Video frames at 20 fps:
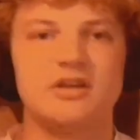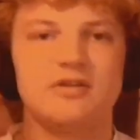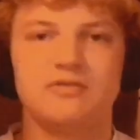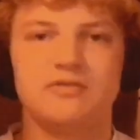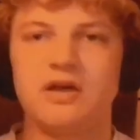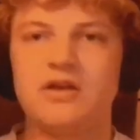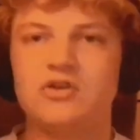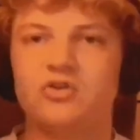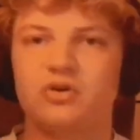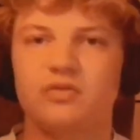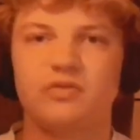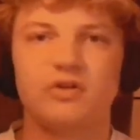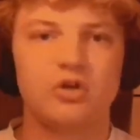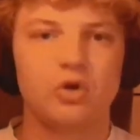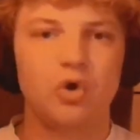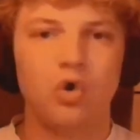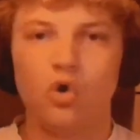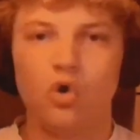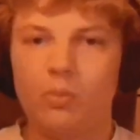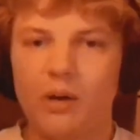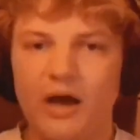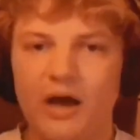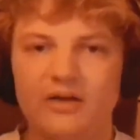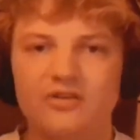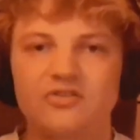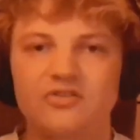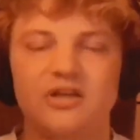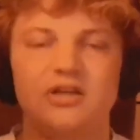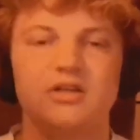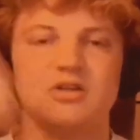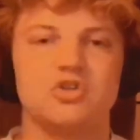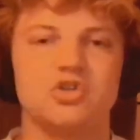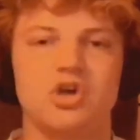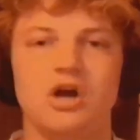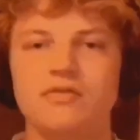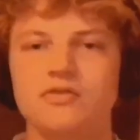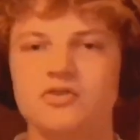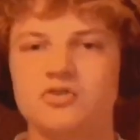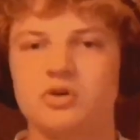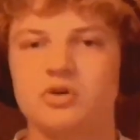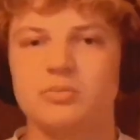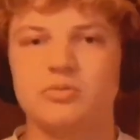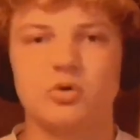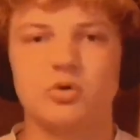event-driven callbacks in JavaScript